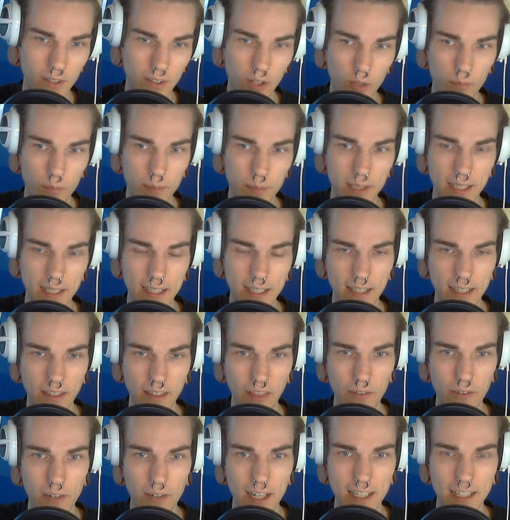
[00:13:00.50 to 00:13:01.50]
OP in
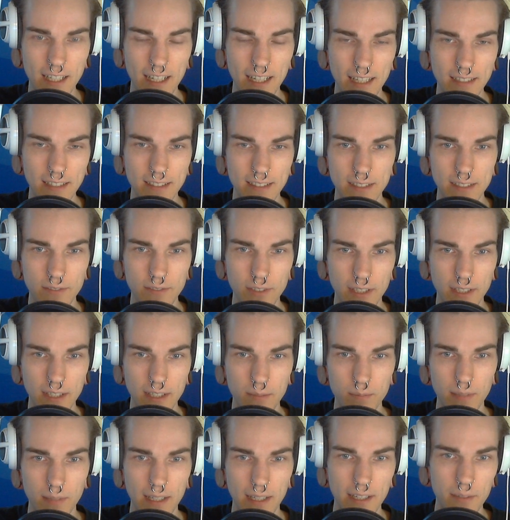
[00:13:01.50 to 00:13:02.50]
the right hands, if you
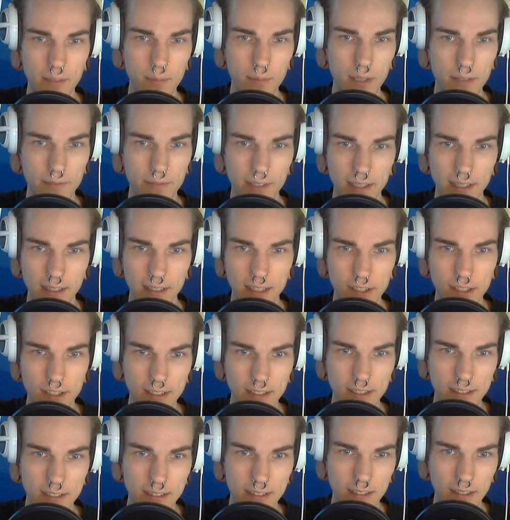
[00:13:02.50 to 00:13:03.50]
can play her perfectly,
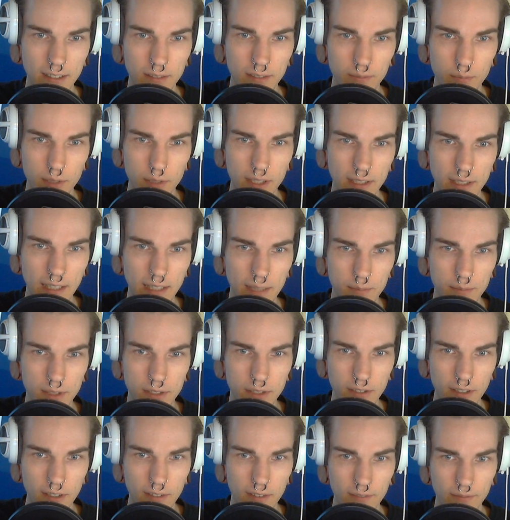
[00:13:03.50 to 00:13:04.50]
she's still pretty damn
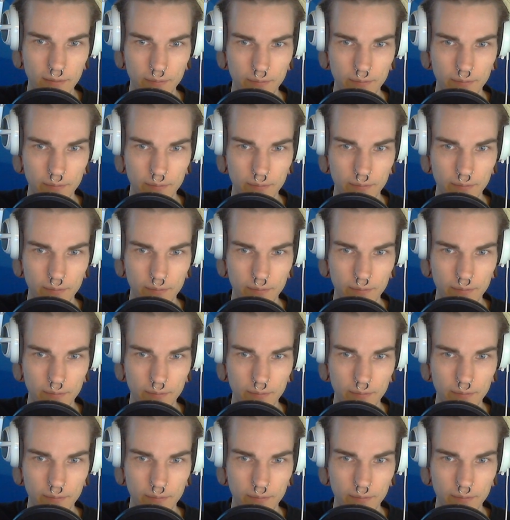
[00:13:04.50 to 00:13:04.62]
strong.